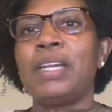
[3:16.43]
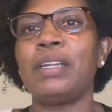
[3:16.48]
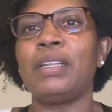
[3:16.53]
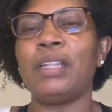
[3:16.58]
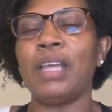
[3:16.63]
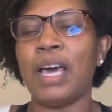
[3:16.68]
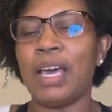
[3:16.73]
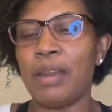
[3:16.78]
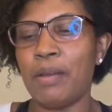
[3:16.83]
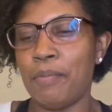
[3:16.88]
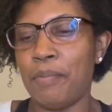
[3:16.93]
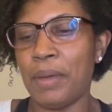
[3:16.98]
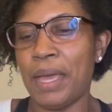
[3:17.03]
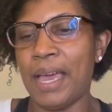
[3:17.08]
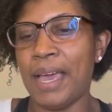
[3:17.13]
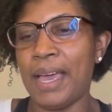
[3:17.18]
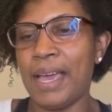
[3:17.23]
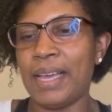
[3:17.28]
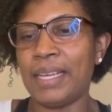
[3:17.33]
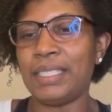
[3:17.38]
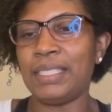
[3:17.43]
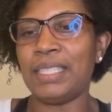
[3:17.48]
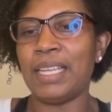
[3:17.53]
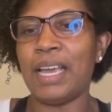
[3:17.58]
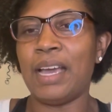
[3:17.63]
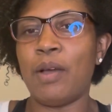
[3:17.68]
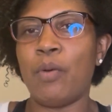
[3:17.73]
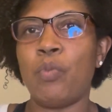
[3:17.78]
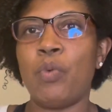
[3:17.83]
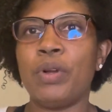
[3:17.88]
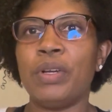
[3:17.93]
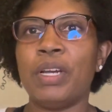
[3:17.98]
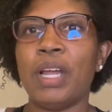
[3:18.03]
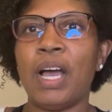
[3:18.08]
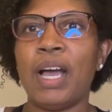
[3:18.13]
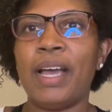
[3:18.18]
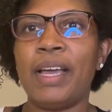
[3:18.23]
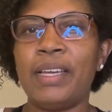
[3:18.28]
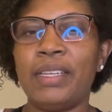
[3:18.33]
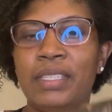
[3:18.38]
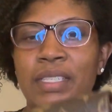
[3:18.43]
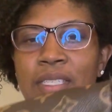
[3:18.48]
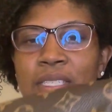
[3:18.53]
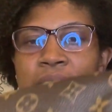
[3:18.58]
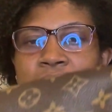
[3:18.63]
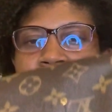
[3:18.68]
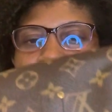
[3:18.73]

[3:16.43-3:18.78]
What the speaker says: a lot of bags that were not